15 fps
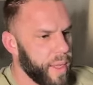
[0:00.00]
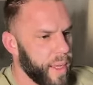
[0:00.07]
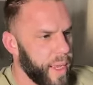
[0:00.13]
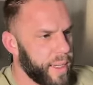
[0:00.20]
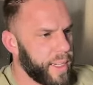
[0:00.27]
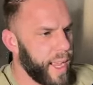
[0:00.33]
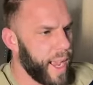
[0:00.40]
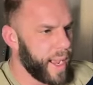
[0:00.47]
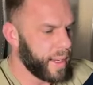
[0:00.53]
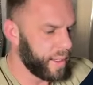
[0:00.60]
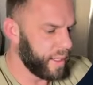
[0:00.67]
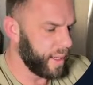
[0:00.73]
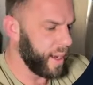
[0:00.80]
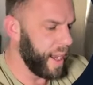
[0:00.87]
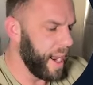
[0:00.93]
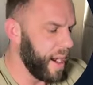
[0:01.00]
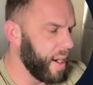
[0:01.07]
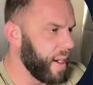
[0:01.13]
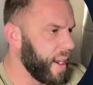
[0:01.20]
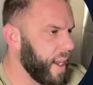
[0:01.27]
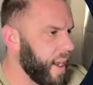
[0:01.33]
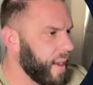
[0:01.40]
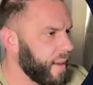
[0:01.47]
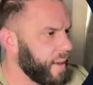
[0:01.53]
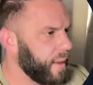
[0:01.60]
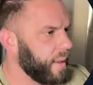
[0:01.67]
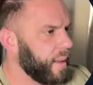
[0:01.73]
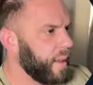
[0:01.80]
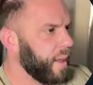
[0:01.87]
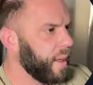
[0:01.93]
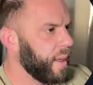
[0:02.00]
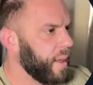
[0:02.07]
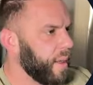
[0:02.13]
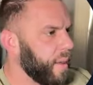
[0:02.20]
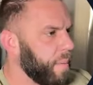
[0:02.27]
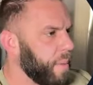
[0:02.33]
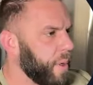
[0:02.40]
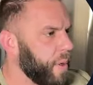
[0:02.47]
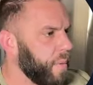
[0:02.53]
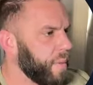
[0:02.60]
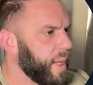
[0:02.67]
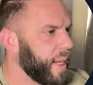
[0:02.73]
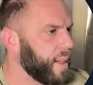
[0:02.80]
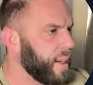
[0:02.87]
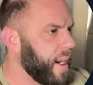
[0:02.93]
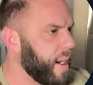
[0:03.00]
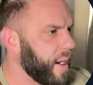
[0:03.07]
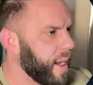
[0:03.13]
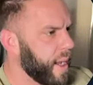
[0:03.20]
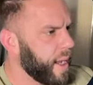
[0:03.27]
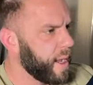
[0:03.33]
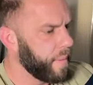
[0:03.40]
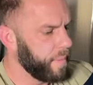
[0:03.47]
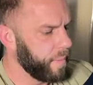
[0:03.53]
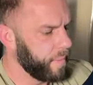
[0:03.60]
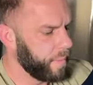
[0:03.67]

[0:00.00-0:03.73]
a text area. Boom, text area.